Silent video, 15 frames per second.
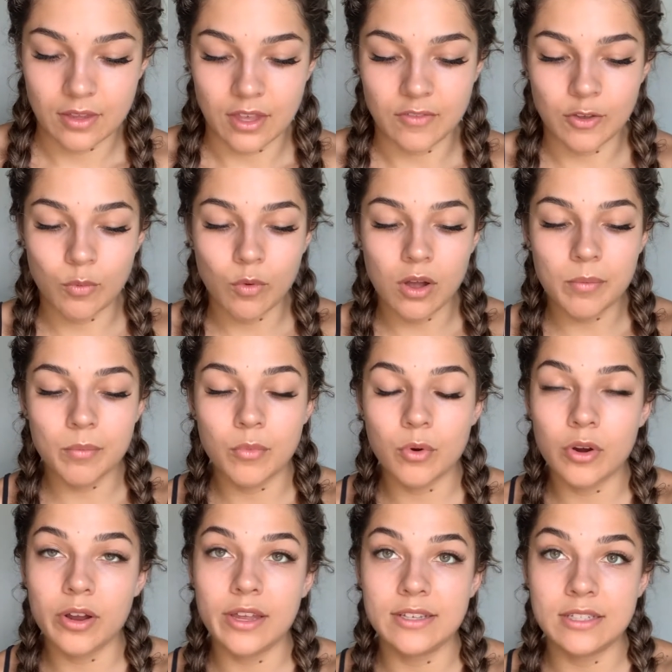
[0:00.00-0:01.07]
If you want
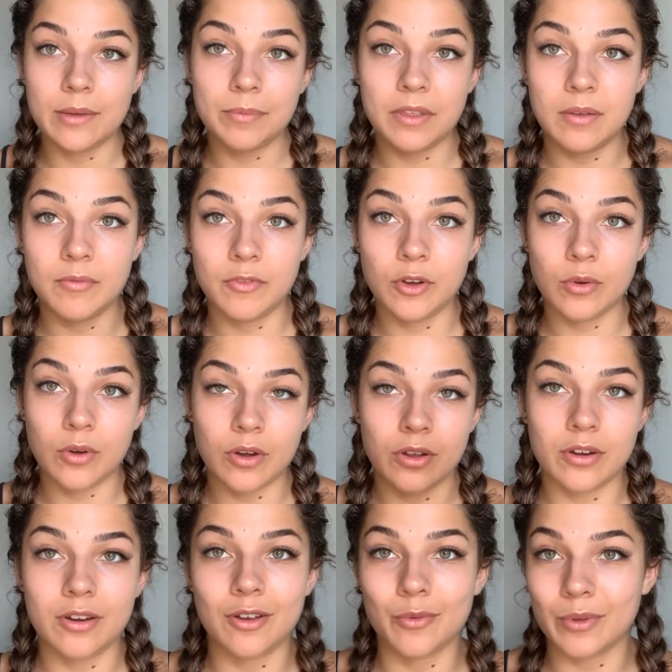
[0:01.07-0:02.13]
more in-depth info
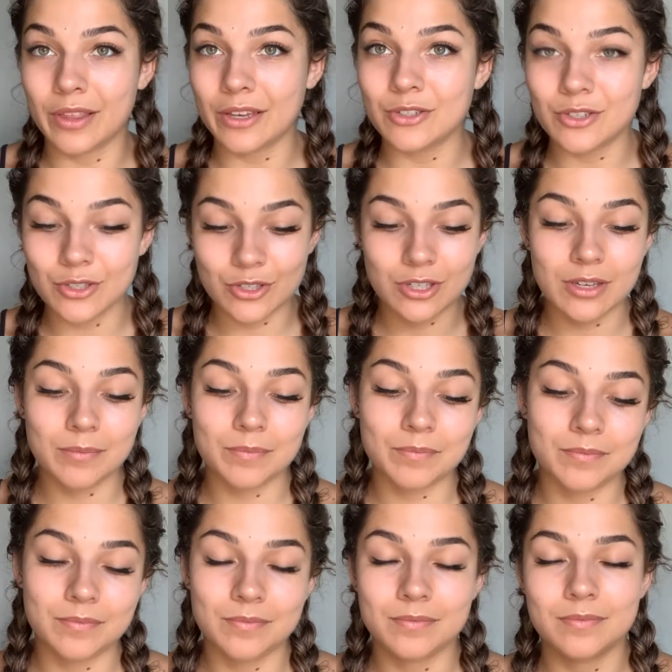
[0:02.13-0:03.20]
on a relationship,
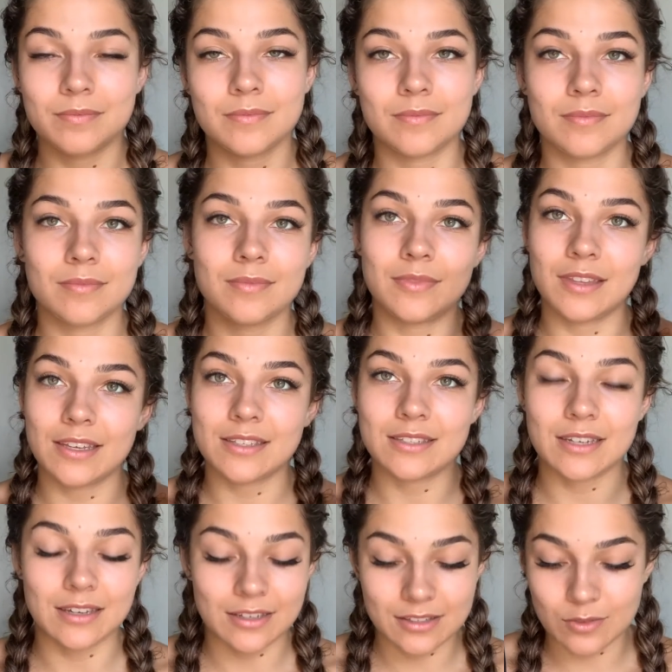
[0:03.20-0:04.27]
the
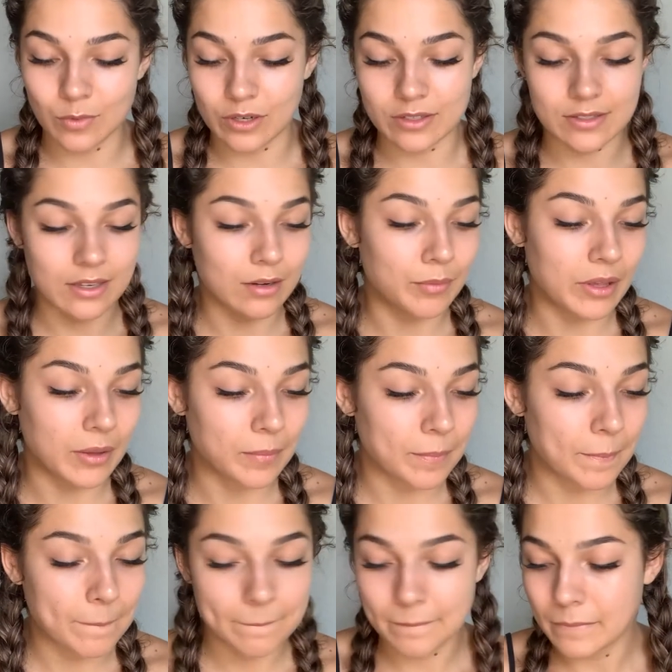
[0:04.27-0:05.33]
extended's where it's gonna be.
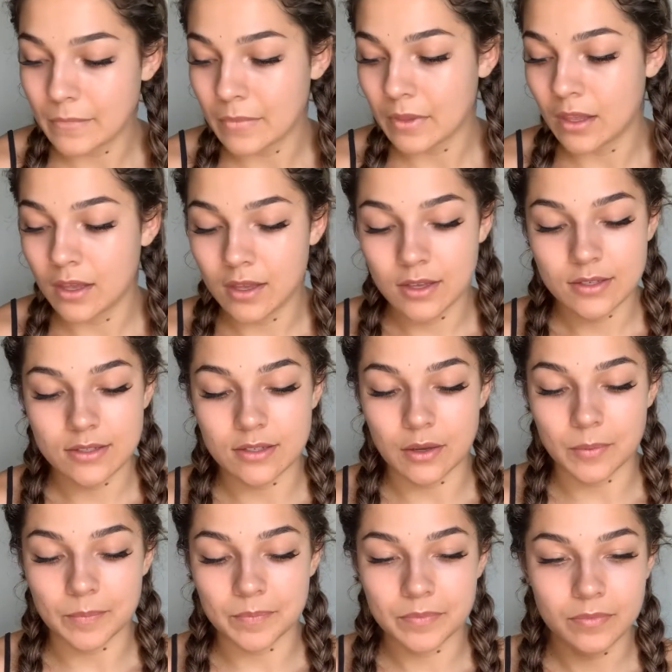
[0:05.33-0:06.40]

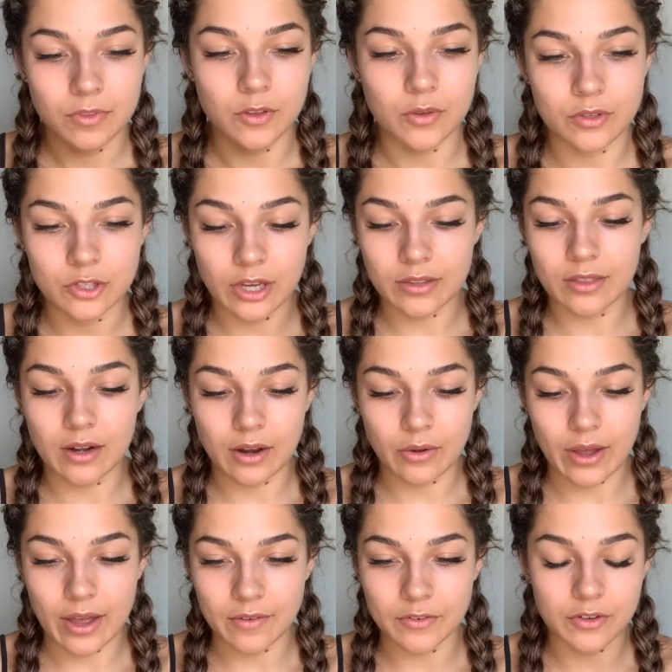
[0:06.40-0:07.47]
So you can check that
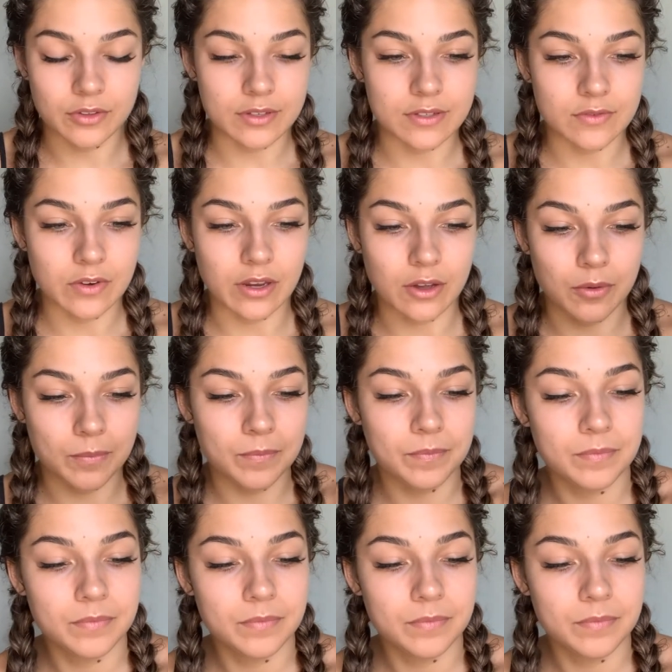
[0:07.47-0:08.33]
out after this video.